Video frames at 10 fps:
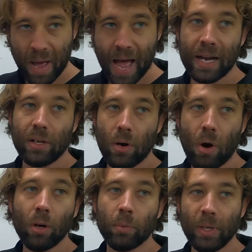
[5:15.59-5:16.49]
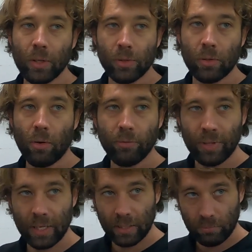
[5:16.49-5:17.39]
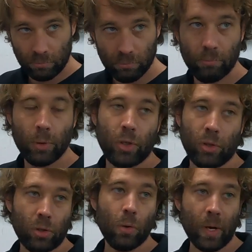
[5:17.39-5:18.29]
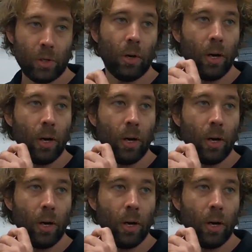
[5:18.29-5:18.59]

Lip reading: bad knock because of the reduced quench